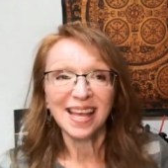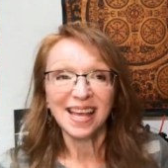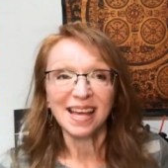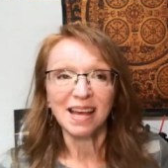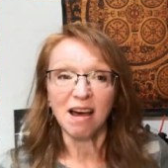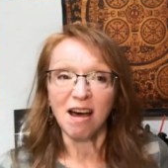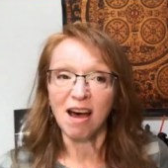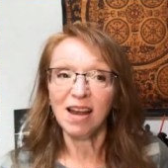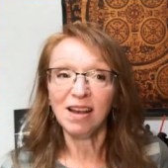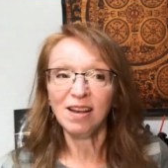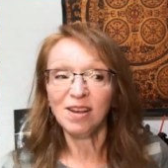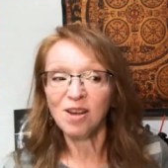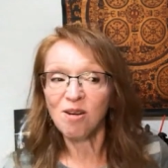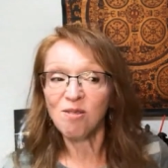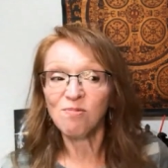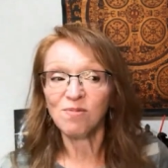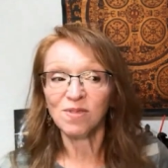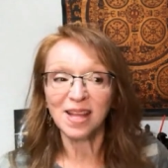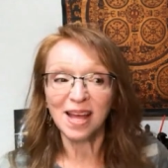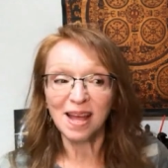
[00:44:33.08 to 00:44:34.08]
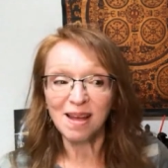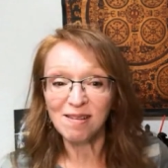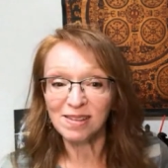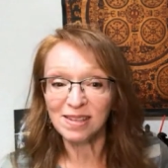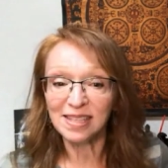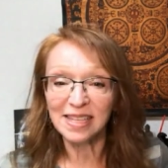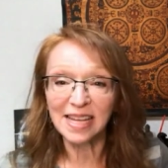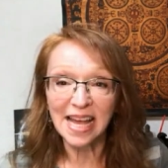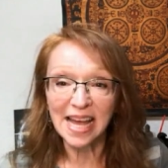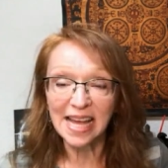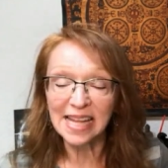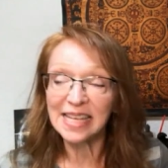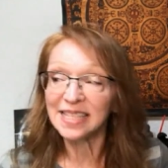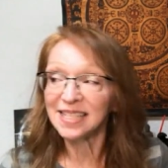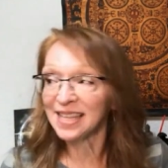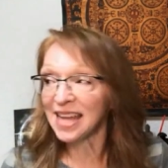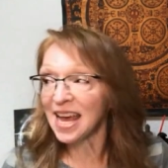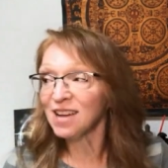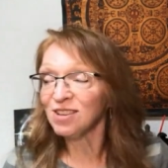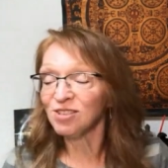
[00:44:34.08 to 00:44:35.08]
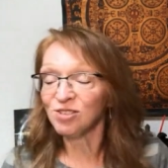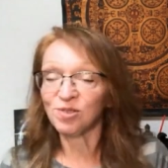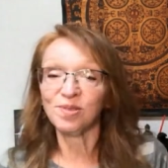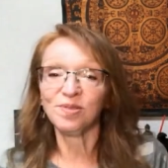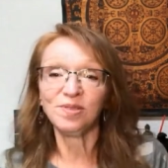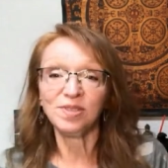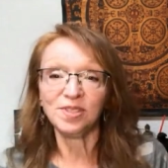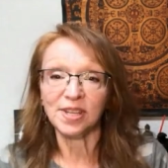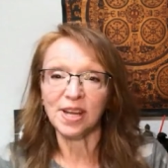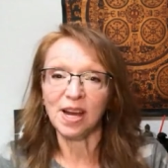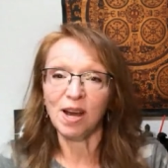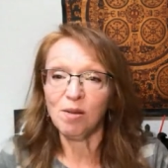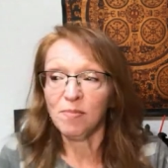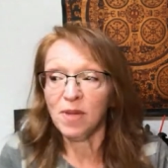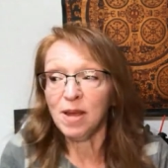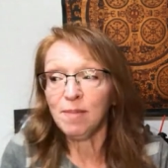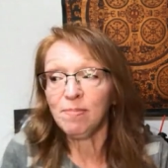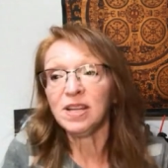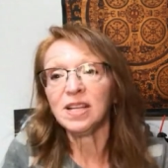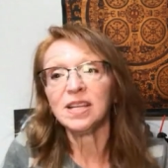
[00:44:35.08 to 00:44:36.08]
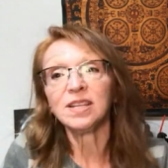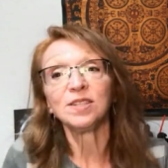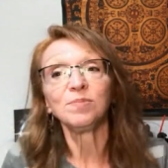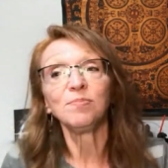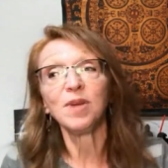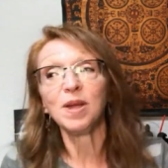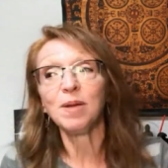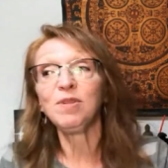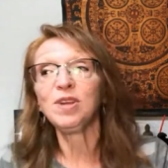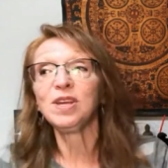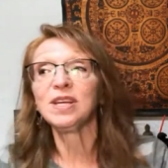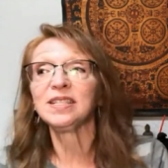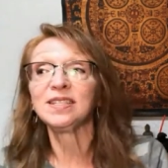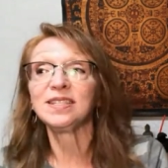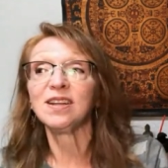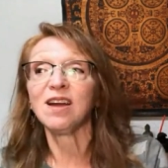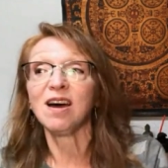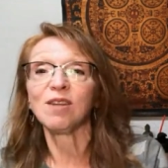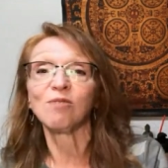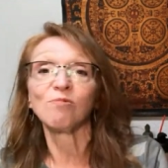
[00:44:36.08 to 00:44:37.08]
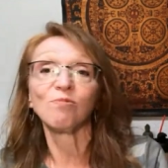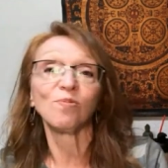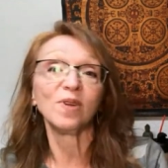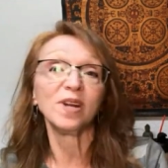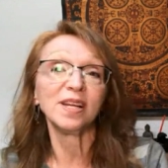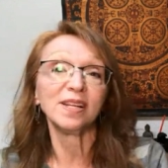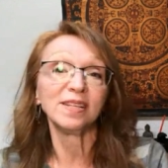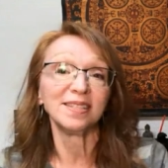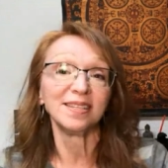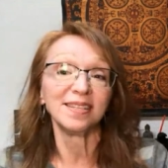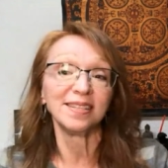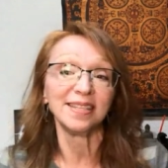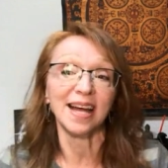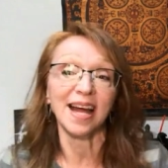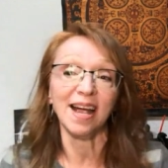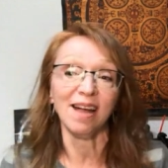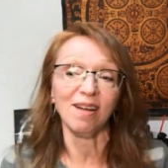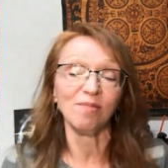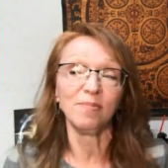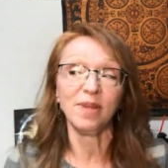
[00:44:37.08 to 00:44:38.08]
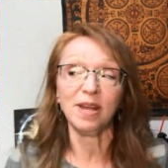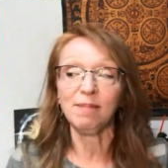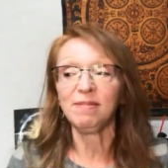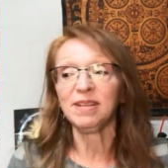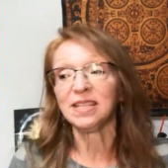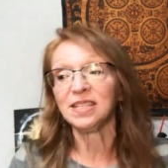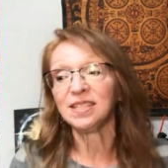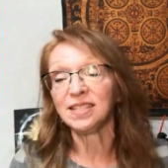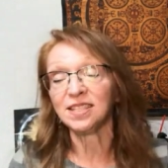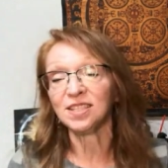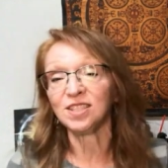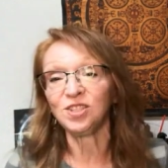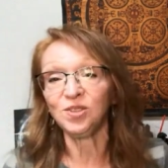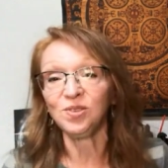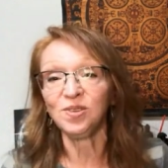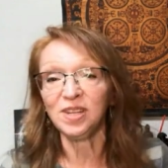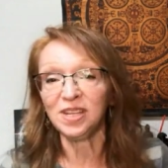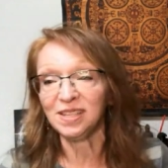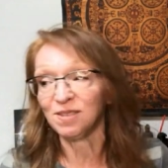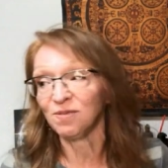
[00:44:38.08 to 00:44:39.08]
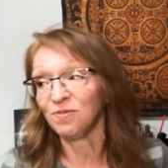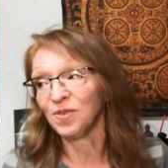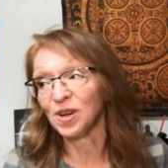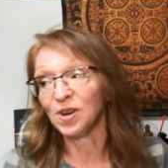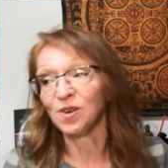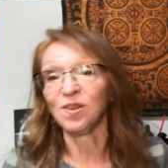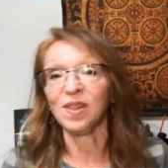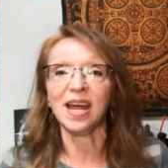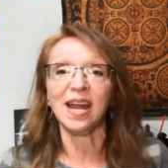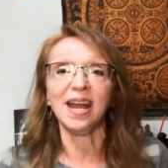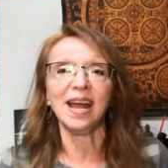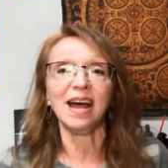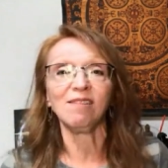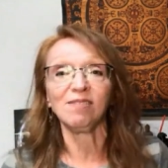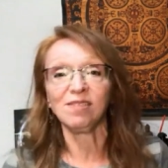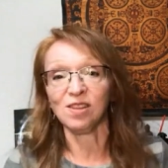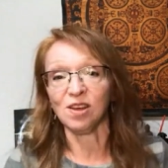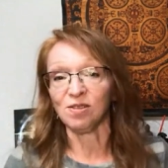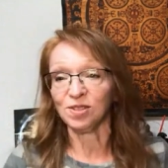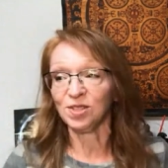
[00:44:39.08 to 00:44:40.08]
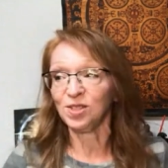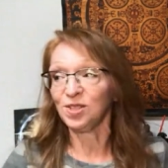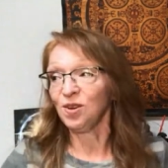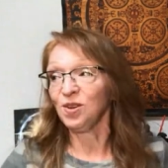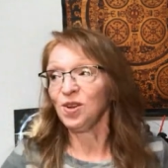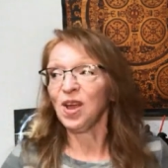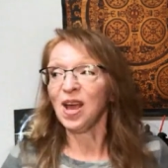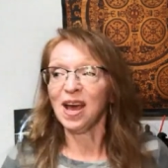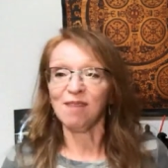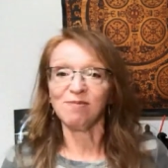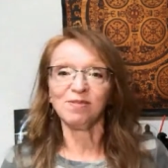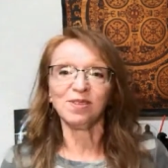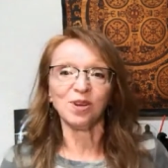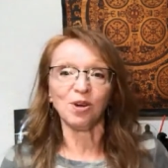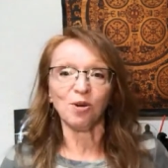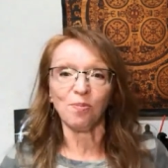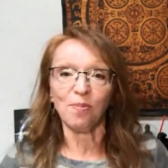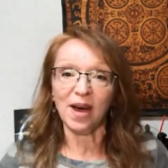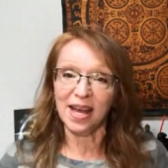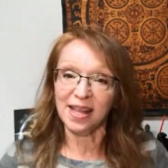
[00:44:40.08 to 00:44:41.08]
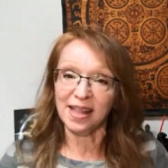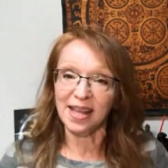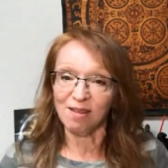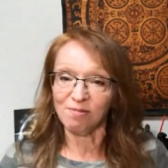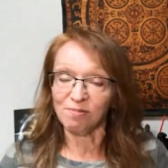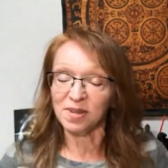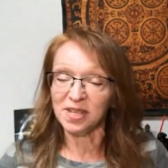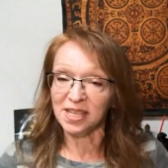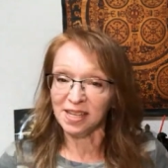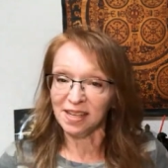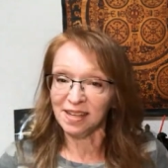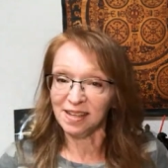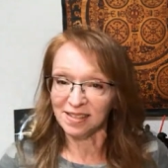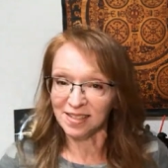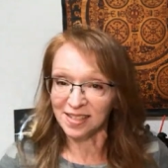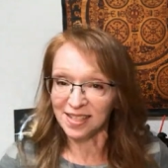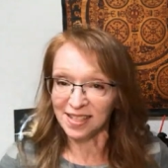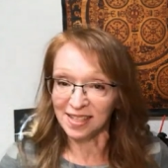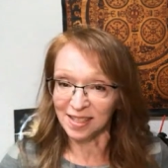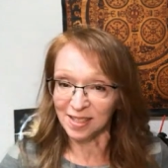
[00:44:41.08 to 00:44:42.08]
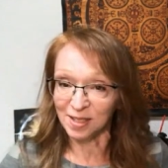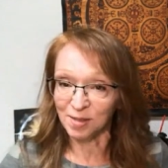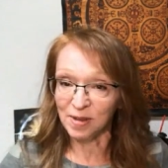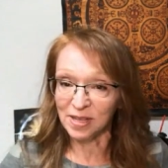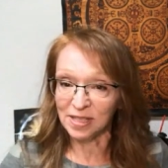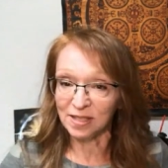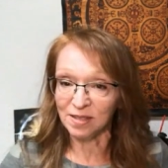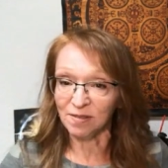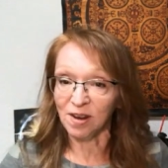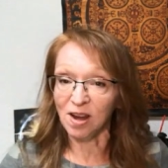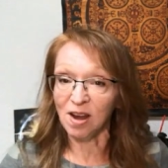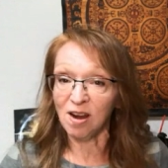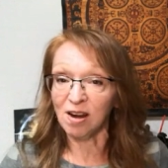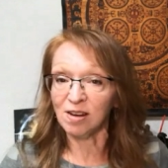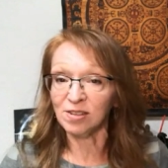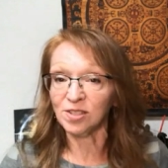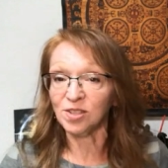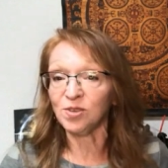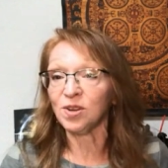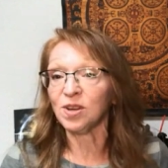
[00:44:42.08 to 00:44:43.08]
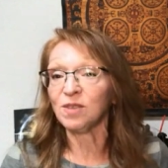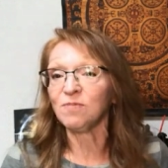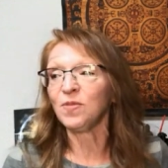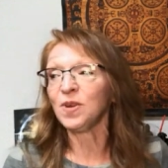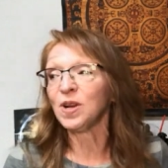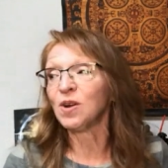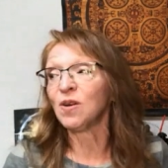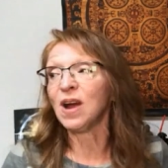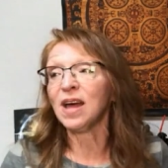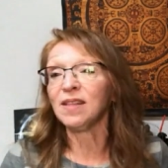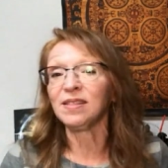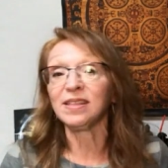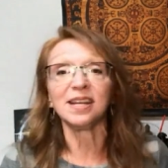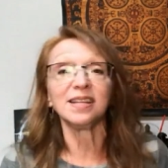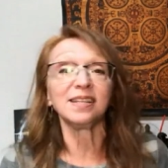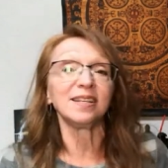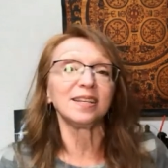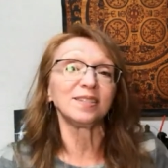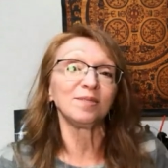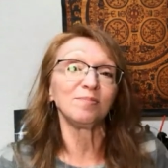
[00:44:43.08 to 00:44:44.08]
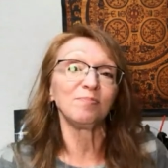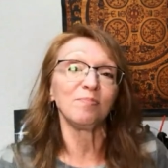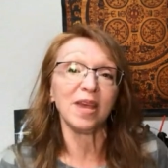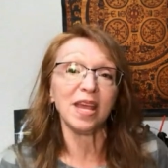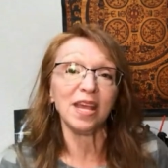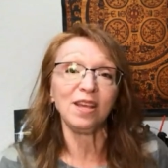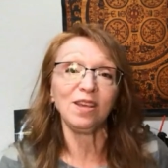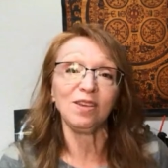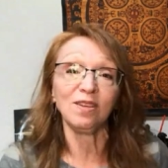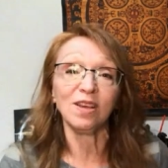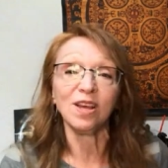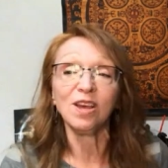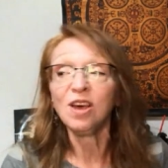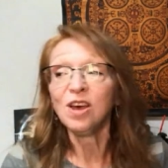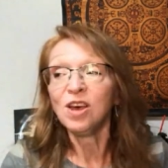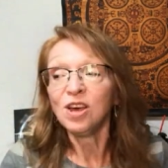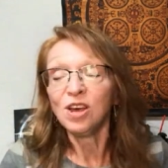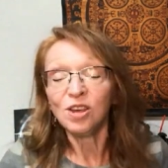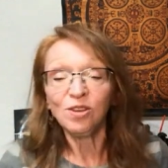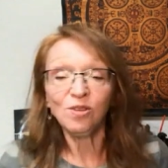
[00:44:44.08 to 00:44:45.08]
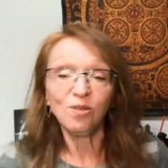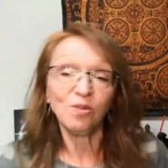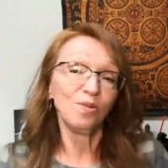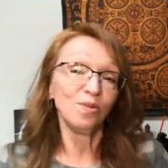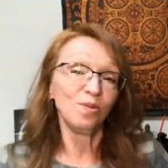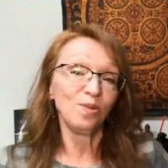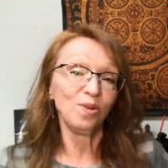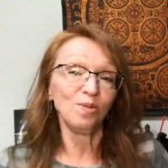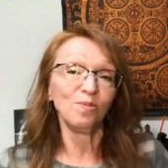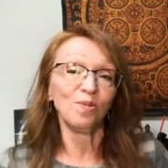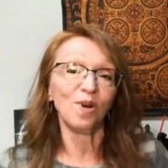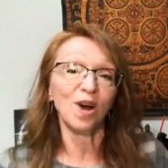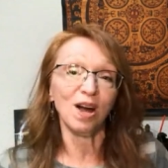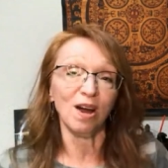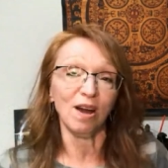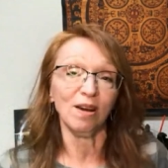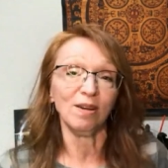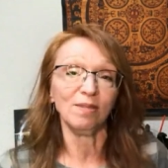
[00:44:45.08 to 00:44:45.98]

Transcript: I don't know. Well, is that a true desire? Maybe it is. Maybe it's not a real desire. Maybe it's just, you need to figure that out though. So you have to go buy that ridiculously expensive car so you can figure out that it doesn't make you who you are.